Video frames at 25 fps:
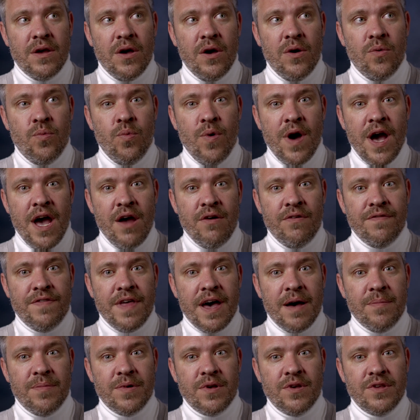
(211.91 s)
aware of
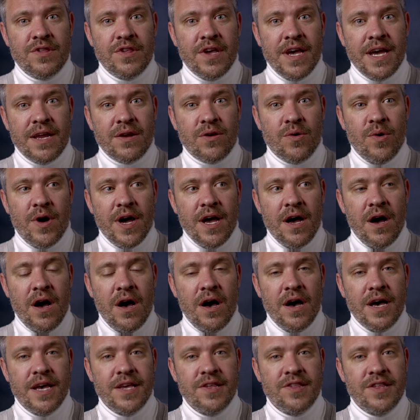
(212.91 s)
that because I had quite a
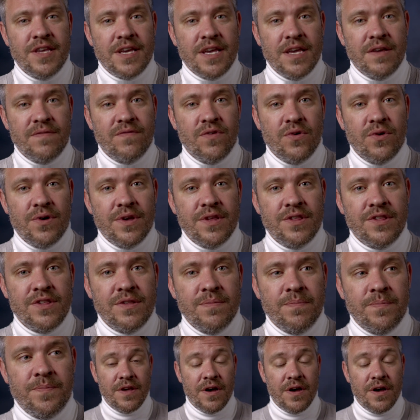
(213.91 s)
high singing voice